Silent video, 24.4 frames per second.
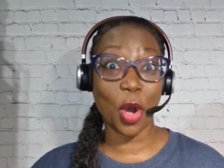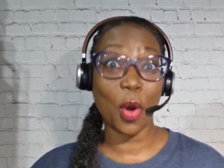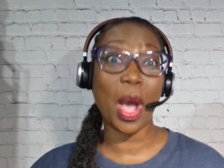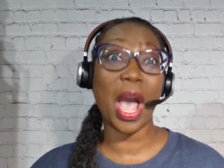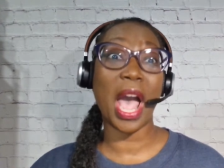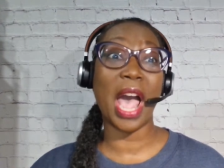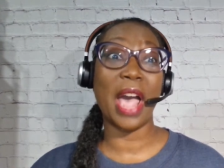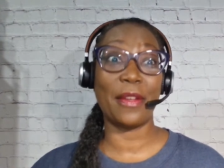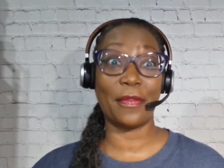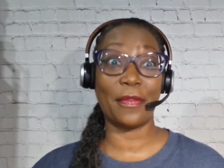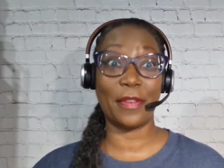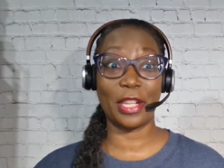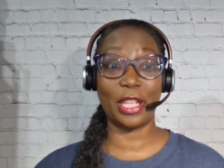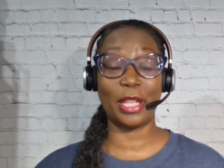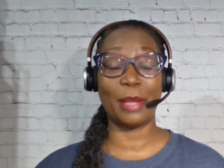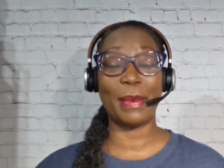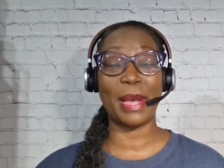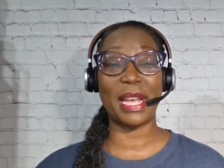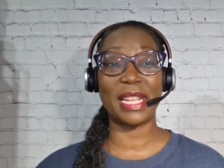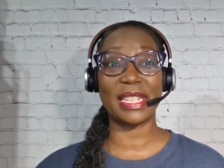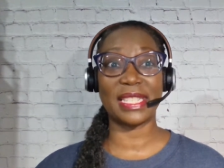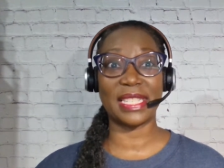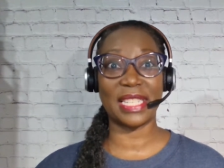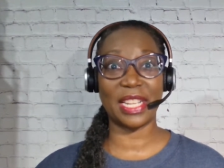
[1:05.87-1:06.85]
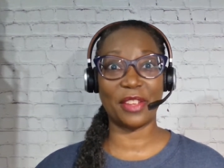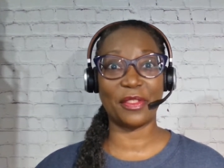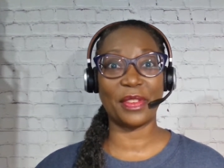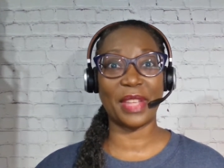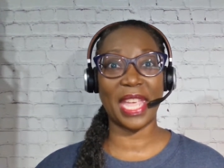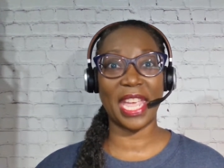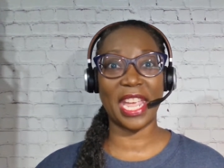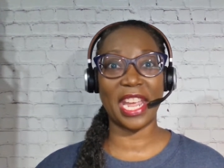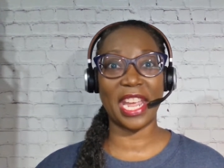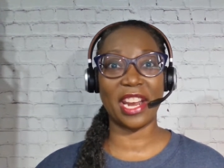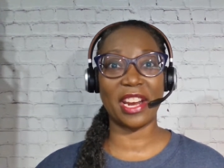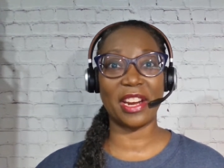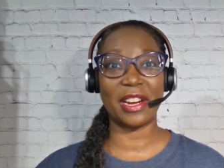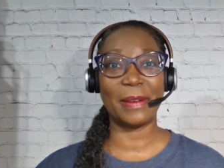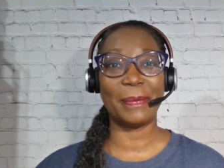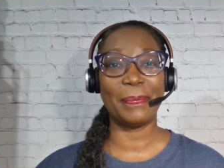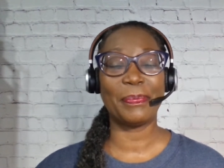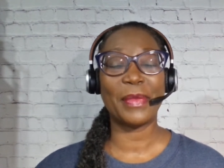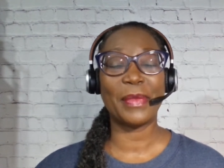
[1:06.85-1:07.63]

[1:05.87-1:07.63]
how I feel about self care.